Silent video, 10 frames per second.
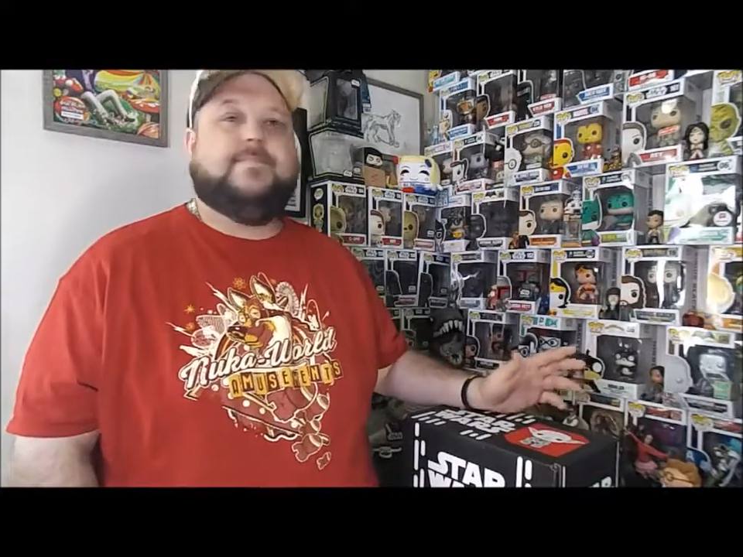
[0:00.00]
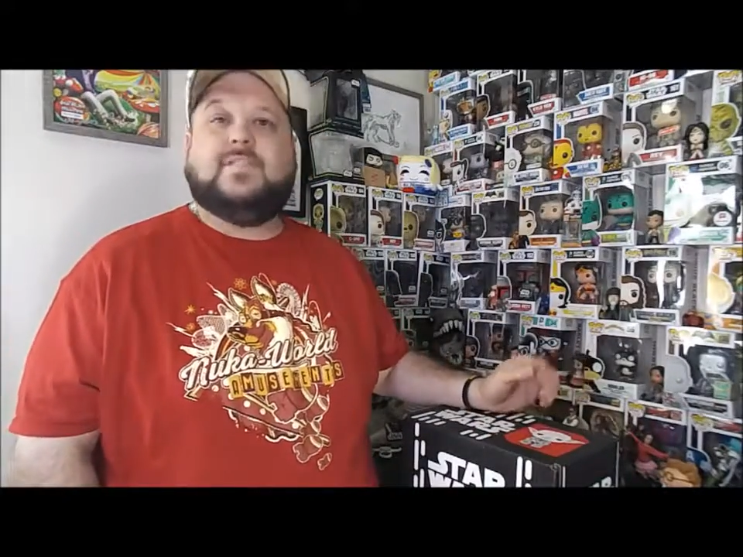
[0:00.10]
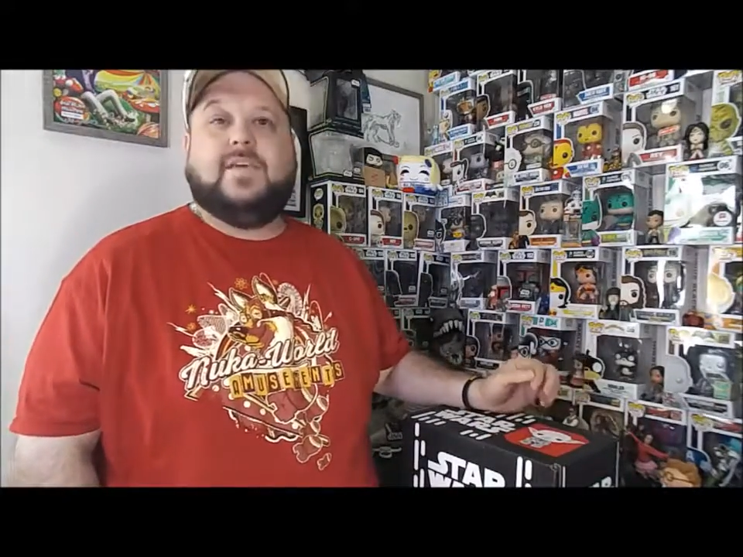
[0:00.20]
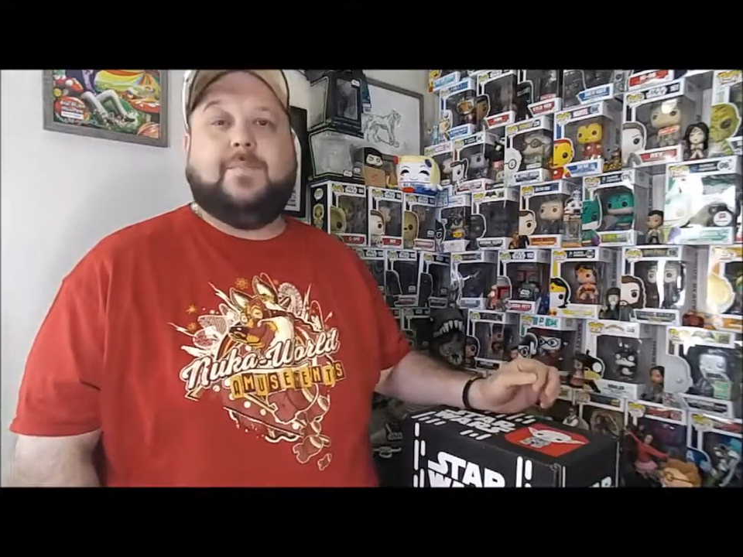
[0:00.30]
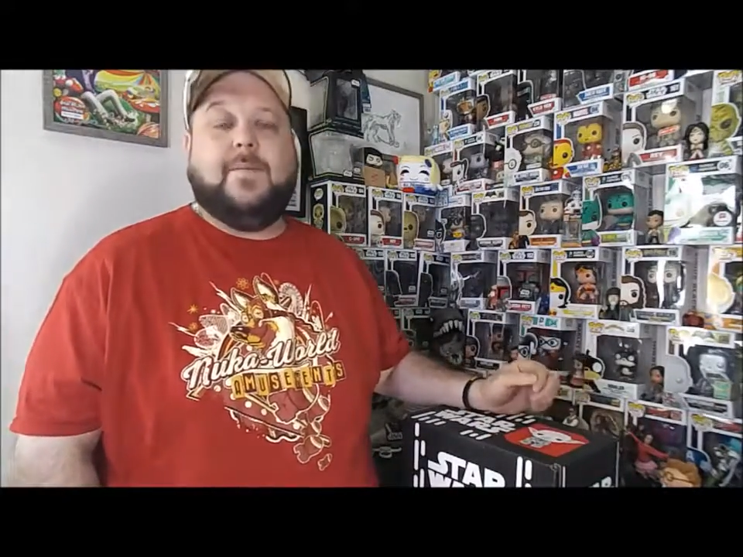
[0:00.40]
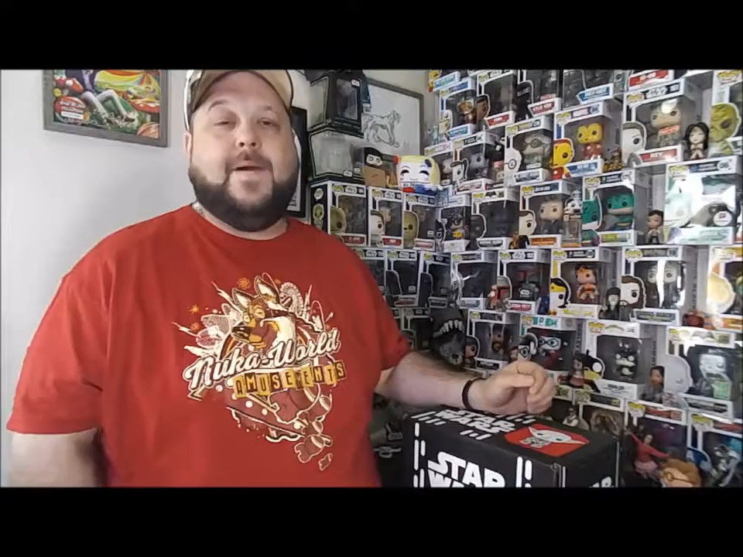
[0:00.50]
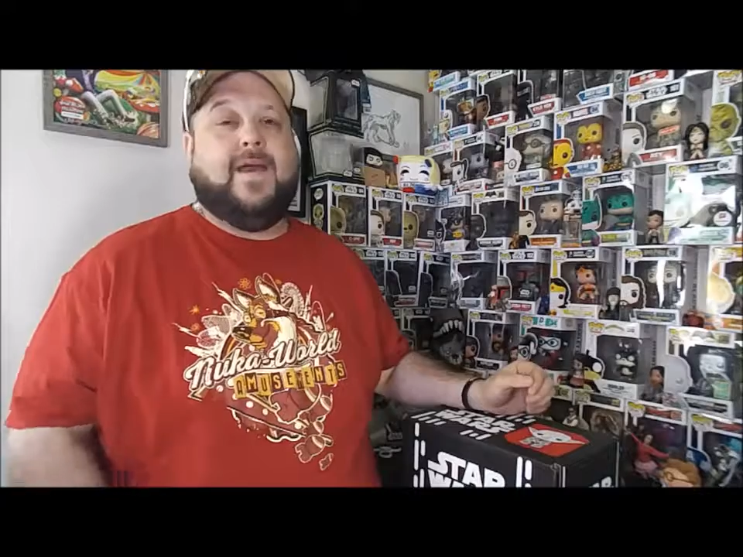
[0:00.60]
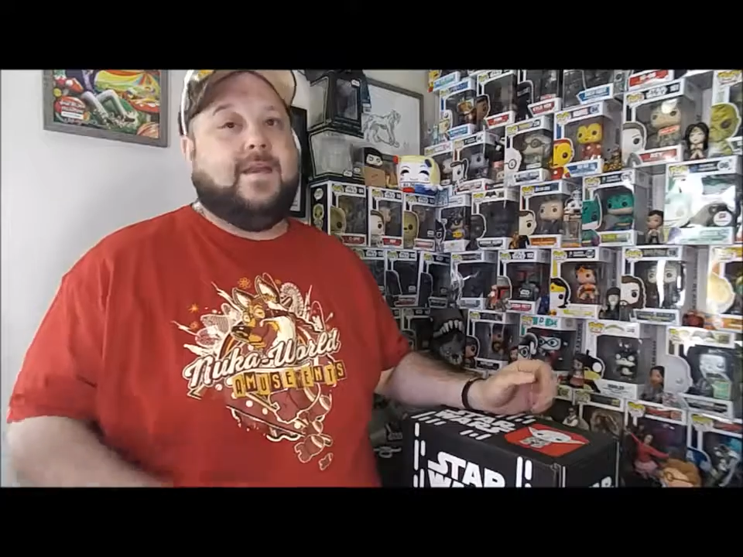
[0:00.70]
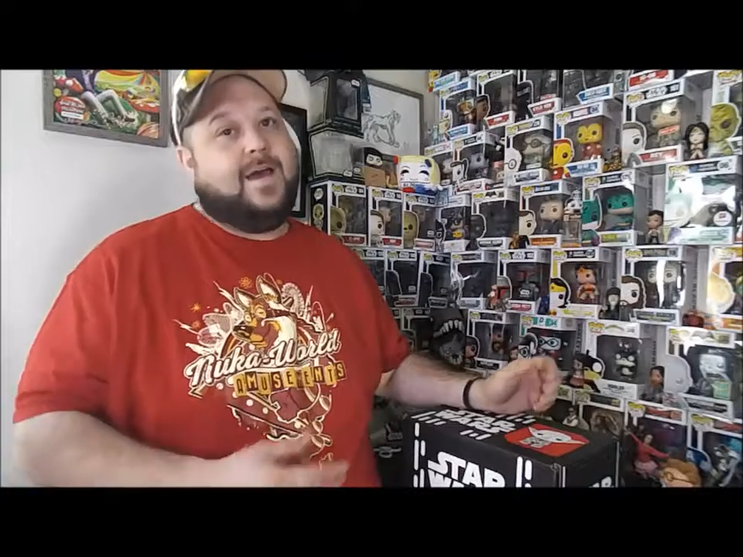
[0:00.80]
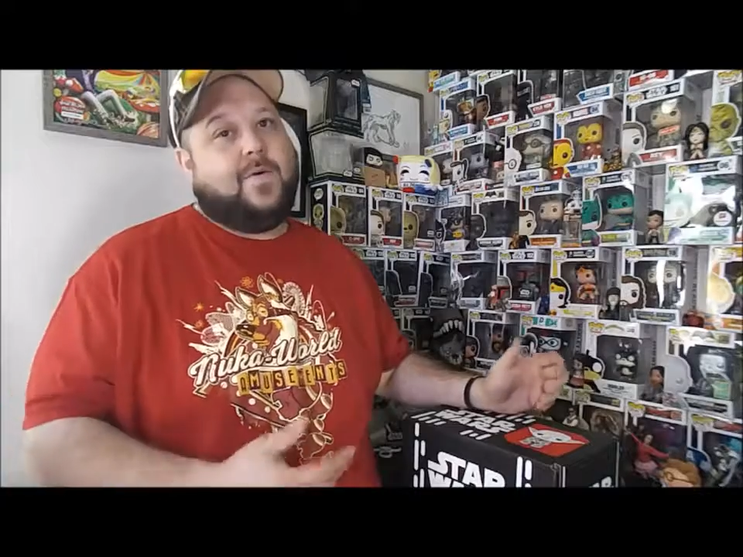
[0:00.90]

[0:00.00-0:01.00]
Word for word: slipped my mind.